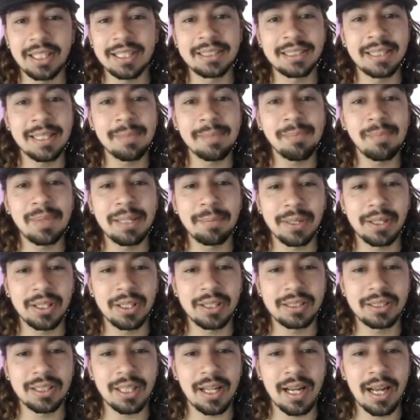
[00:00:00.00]
simply
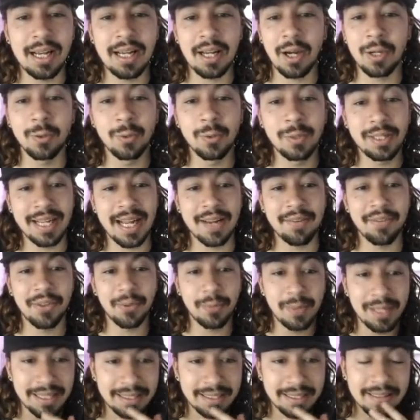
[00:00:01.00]
because I already have
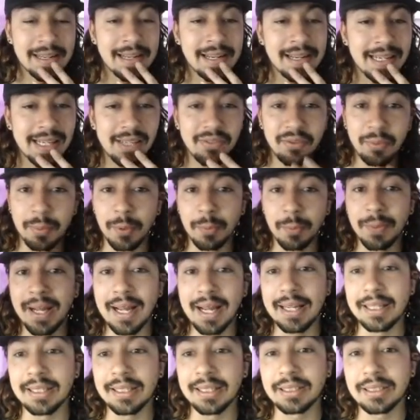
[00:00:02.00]
3 Liverpool
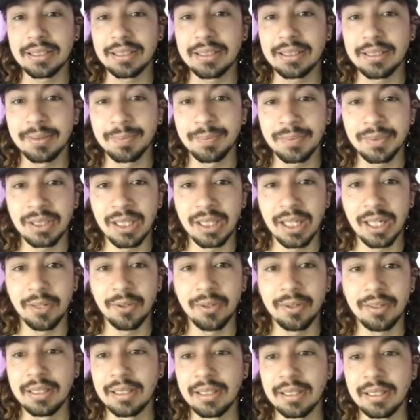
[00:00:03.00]
players. So,
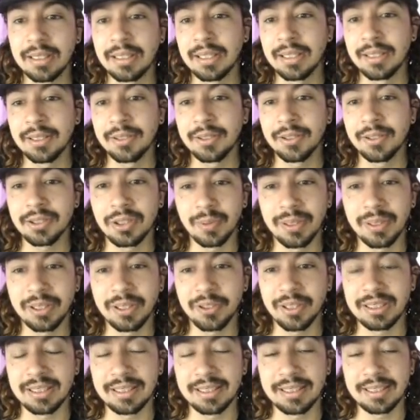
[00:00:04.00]
not too
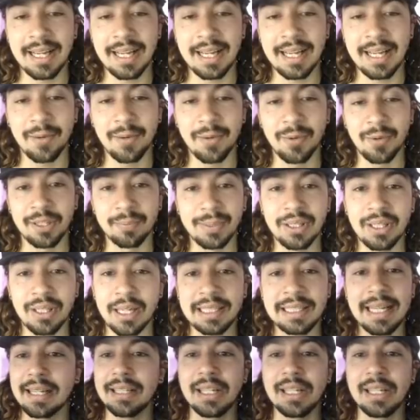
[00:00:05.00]
interested in that one. But,
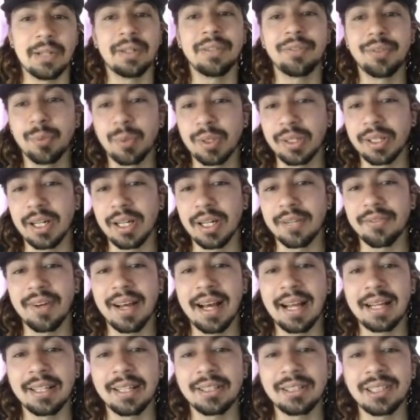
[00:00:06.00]
yeah, no, if you want to go for
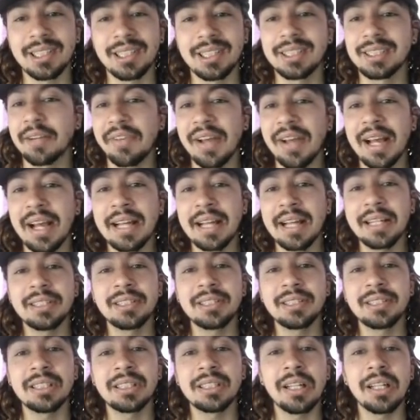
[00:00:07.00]
Alisson instead of Ederson,
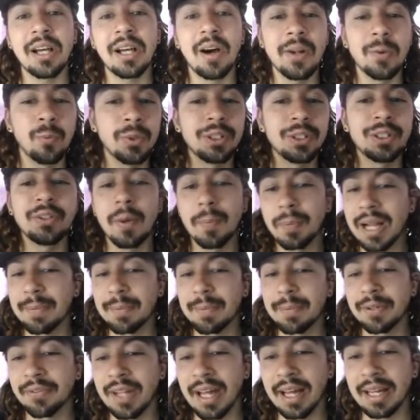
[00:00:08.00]
I would not blame you
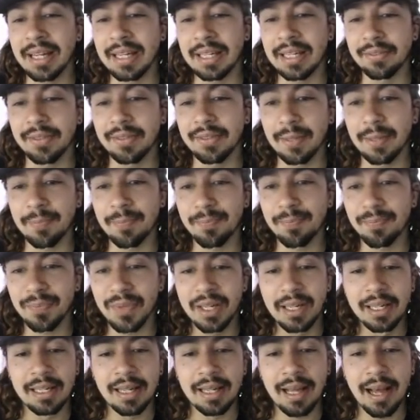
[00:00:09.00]
for that either.
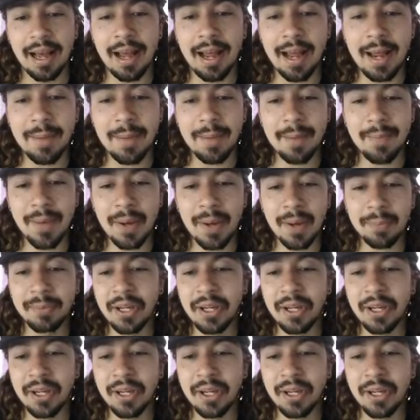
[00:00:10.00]
I'm going to do